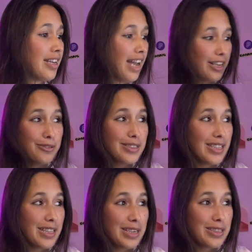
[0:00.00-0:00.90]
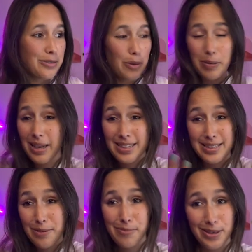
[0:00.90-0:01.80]
And you see that it's replaced
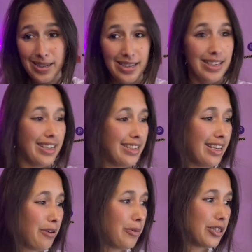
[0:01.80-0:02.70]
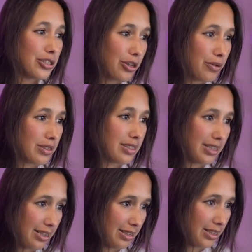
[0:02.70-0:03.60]
it brilliantly. Yeah, we don't
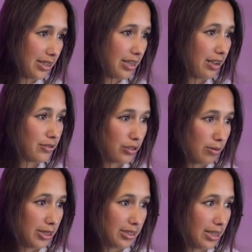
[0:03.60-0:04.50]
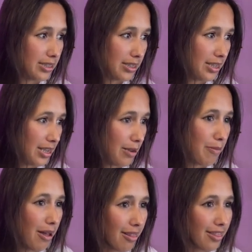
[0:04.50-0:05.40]
sadly have so many days in a
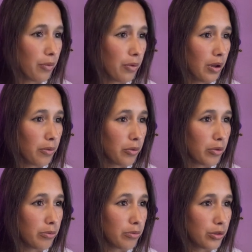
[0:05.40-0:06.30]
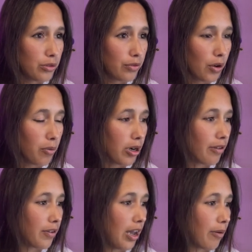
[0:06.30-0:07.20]
month. I will remove one of
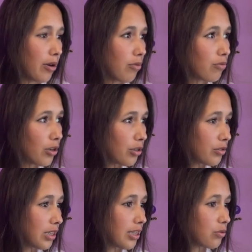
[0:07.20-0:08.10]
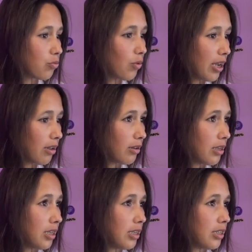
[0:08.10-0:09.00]
our rows as well.
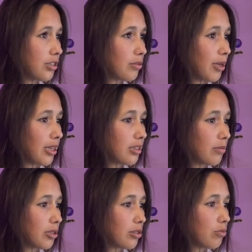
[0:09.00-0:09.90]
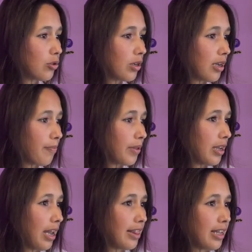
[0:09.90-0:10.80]
Just make this a bit smaller.
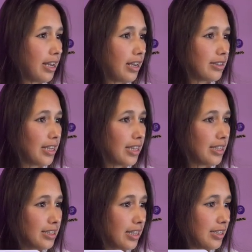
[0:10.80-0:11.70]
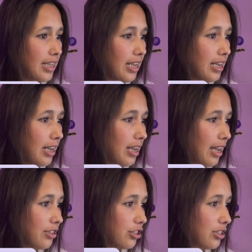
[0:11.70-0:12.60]
And then I'll take this container
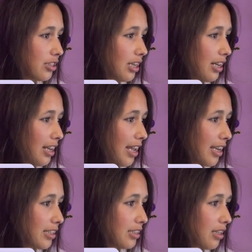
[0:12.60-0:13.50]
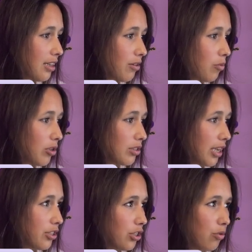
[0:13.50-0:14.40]
and just select the ones
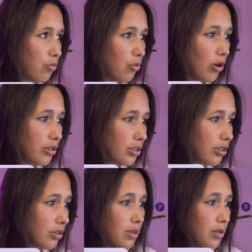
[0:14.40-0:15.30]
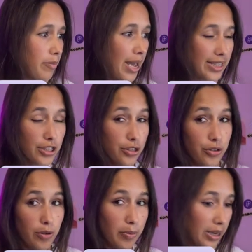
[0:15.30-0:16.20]
I don't want. Paste
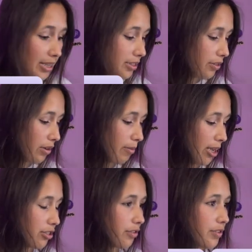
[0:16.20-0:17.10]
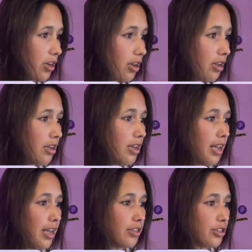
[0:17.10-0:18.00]
to replace, so Command Shift R,
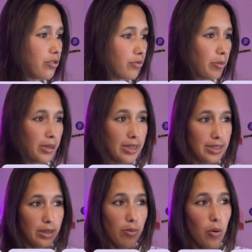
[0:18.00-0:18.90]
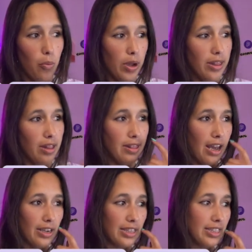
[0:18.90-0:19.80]
and just replace them with
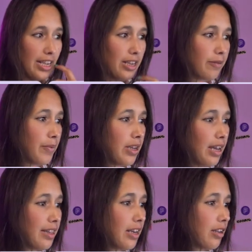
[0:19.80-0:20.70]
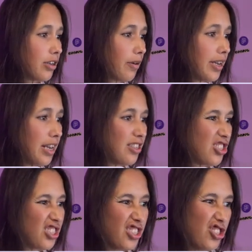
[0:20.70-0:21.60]
that container. And then I'll go in and
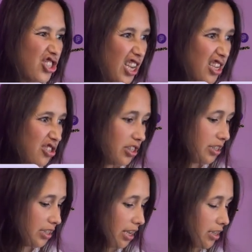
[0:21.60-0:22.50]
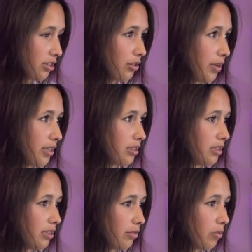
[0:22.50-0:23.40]
just change these days. So it's zero,